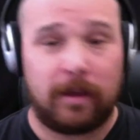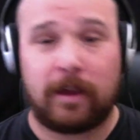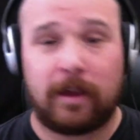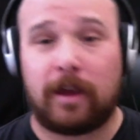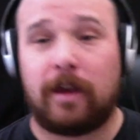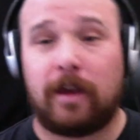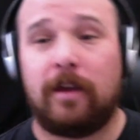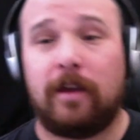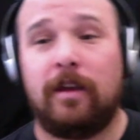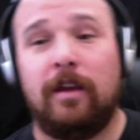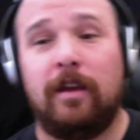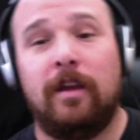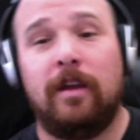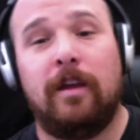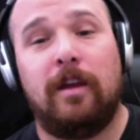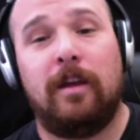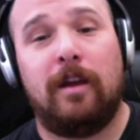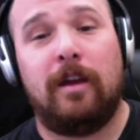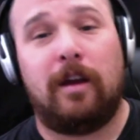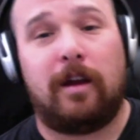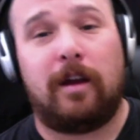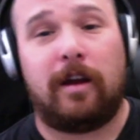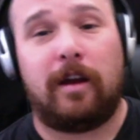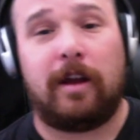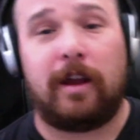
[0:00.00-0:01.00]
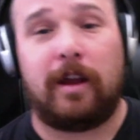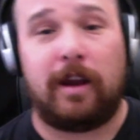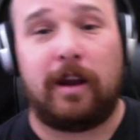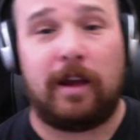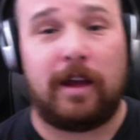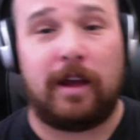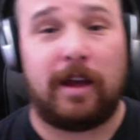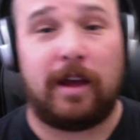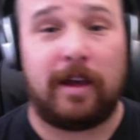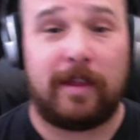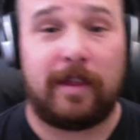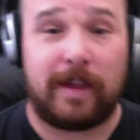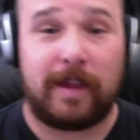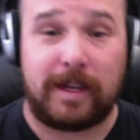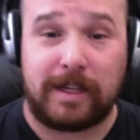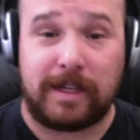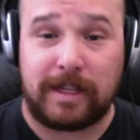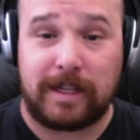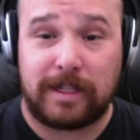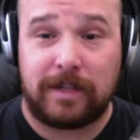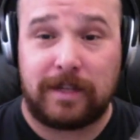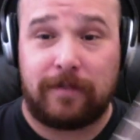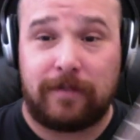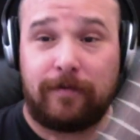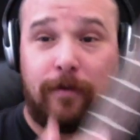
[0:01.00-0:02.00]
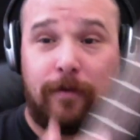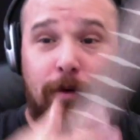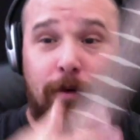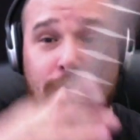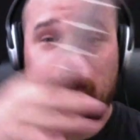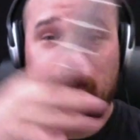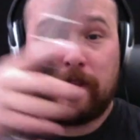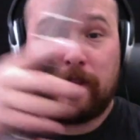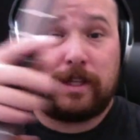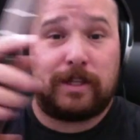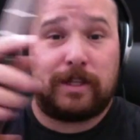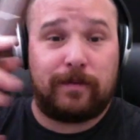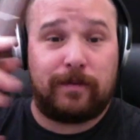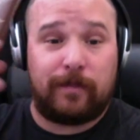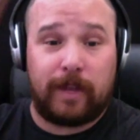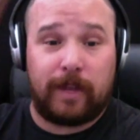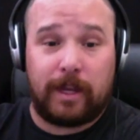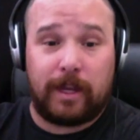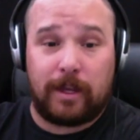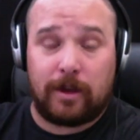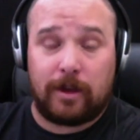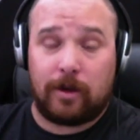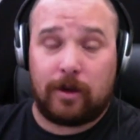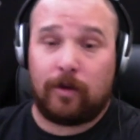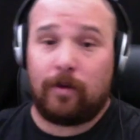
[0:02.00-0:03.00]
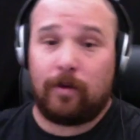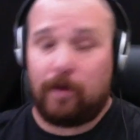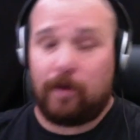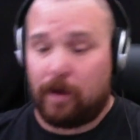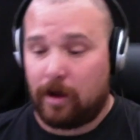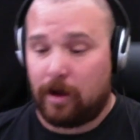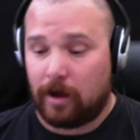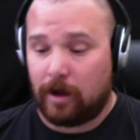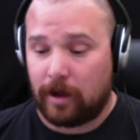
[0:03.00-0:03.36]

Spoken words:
Okay. All right. That does it for this video